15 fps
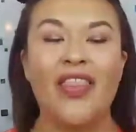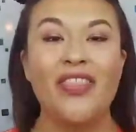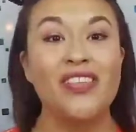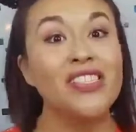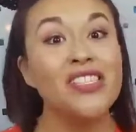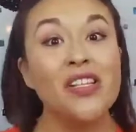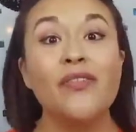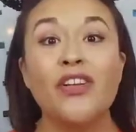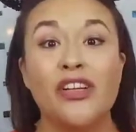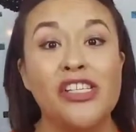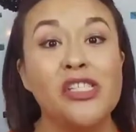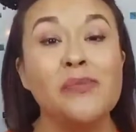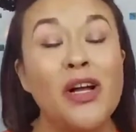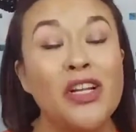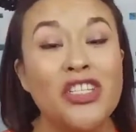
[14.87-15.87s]
this is a very
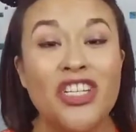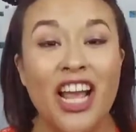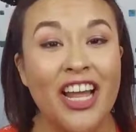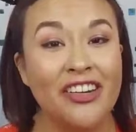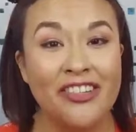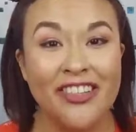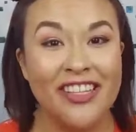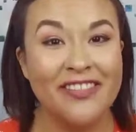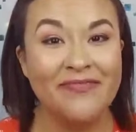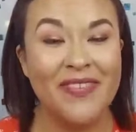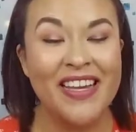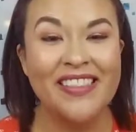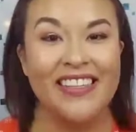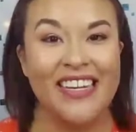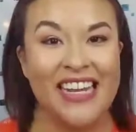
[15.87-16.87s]
small channel of
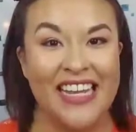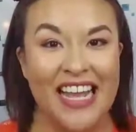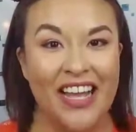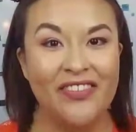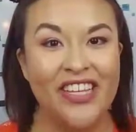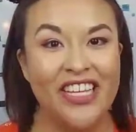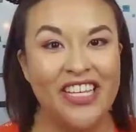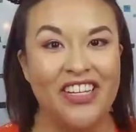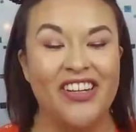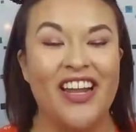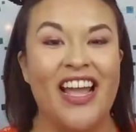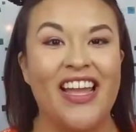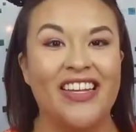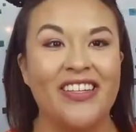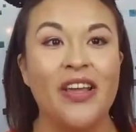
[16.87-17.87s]
mine that I have here,
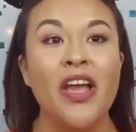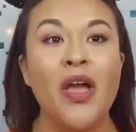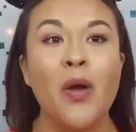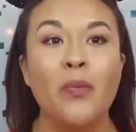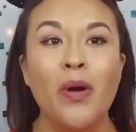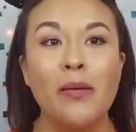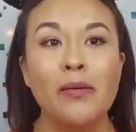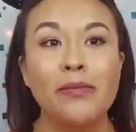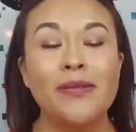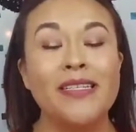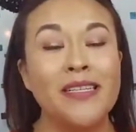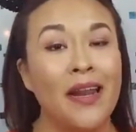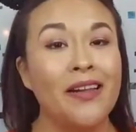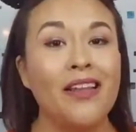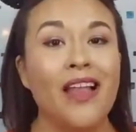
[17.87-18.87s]
and probably
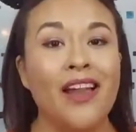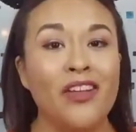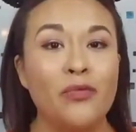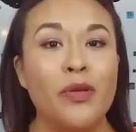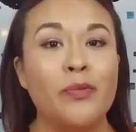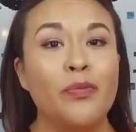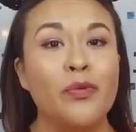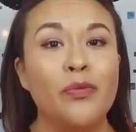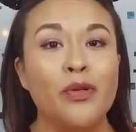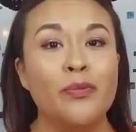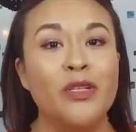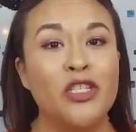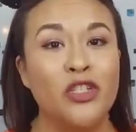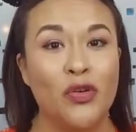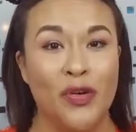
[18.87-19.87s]
not a lot of people will
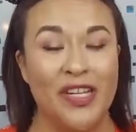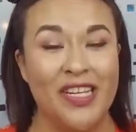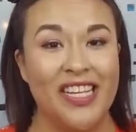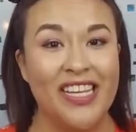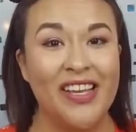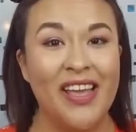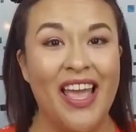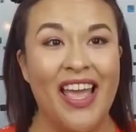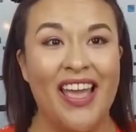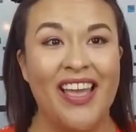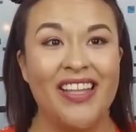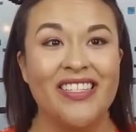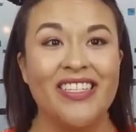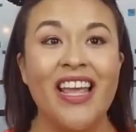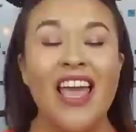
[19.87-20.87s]
be joining,
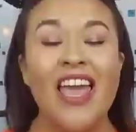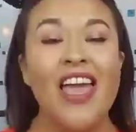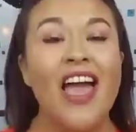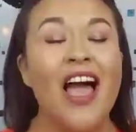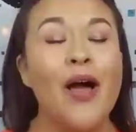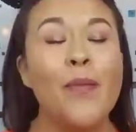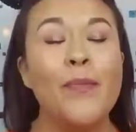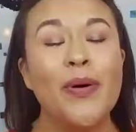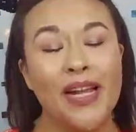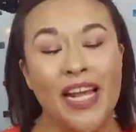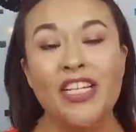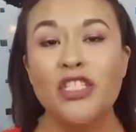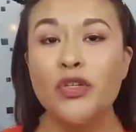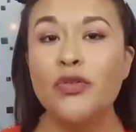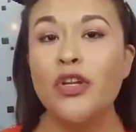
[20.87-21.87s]
but
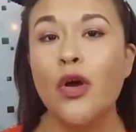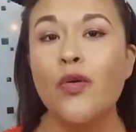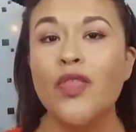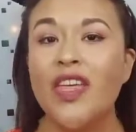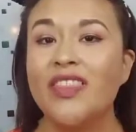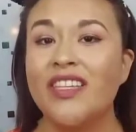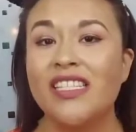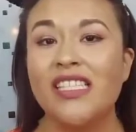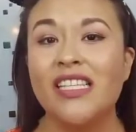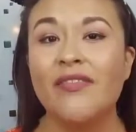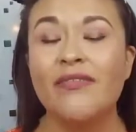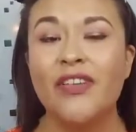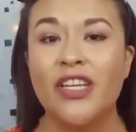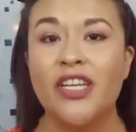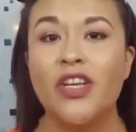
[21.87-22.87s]
I do know that this
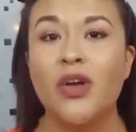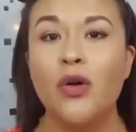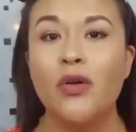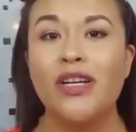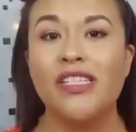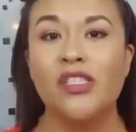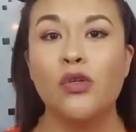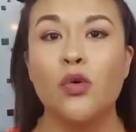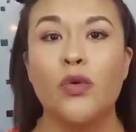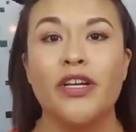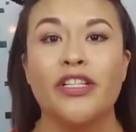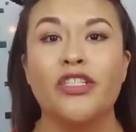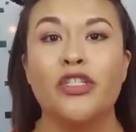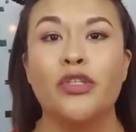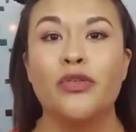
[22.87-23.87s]
video is
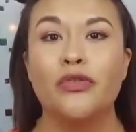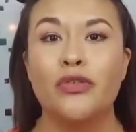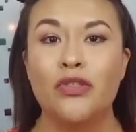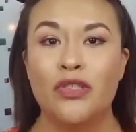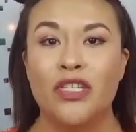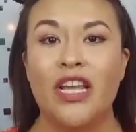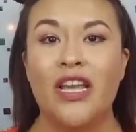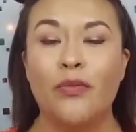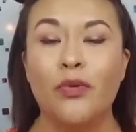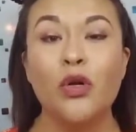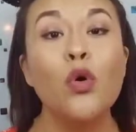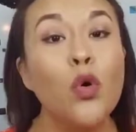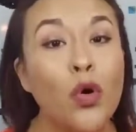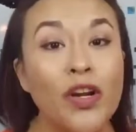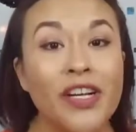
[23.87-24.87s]
going to stay
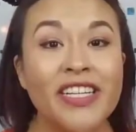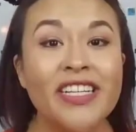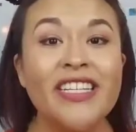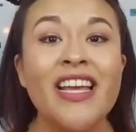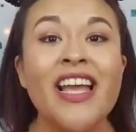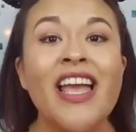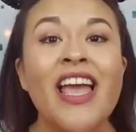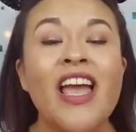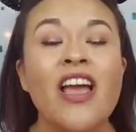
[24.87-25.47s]
recorded